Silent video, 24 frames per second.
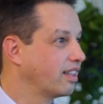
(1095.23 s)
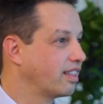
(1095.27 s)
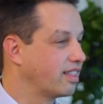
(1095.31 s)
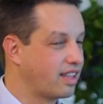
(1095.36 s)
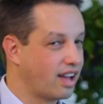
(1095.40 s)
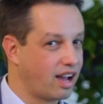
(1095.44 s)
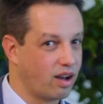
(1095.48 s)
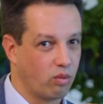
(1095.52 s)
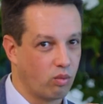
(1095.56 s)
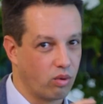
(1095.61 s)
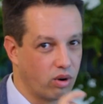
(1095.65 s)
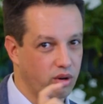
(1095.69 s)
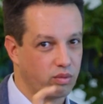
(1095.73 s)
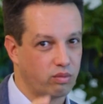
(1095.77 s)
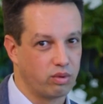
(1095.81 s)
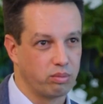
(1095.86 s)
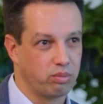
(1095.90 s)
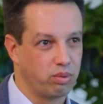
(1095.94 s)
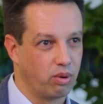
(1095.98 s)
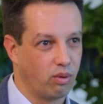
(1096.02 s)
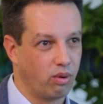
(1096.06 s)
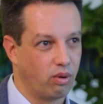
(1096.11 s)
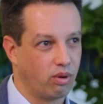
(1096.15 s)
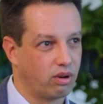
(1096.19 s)
That word
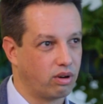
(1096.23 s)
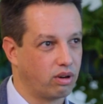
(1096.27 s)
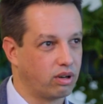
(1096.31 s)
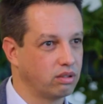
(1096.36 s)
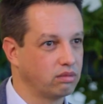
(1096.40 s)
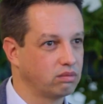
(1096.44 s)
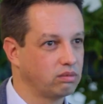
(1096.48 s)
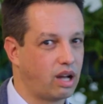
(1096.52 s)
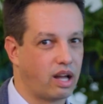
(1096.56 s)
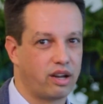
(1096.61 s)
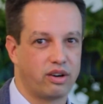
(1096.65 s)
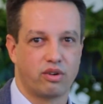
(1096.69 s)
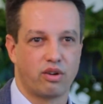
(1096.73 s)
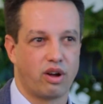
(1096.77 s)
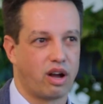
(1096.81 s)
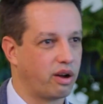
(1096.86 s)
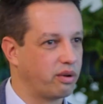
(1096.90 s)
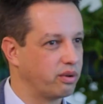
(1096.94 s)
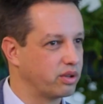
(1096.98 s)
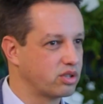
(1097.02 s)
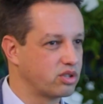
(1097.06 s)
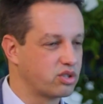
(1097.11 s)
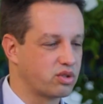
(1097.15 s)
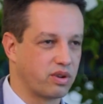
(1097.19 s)
rapport, I don't know
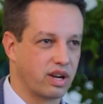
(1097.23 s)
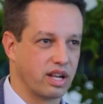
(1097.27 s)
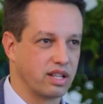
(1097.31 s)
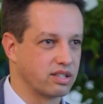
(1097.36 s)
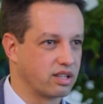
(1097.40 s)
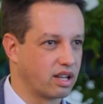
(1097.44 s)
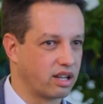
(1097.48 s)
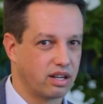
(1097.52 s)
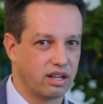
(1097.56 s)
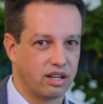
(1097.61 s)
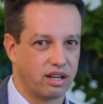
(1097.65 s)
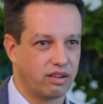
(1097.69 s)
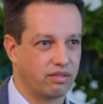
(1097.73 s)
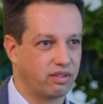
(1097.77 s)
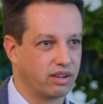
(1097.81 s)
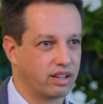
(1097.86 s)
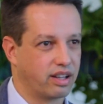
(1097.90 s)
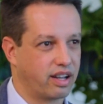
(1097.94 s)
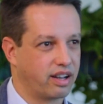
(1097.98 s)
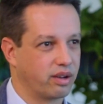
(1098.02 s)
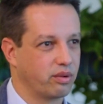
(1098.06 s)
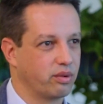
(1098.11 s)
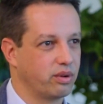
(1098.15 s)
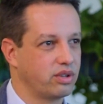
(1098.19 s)
how it's translated in every
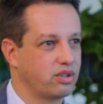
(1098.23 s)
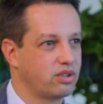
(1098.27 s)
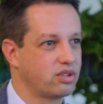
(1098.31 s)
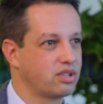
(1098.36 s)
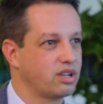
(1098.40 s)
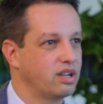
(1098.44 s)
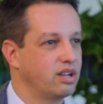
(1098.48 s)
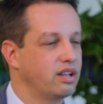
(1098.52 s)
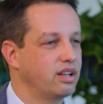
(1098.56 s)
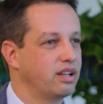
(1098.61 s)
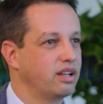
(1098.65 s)
language,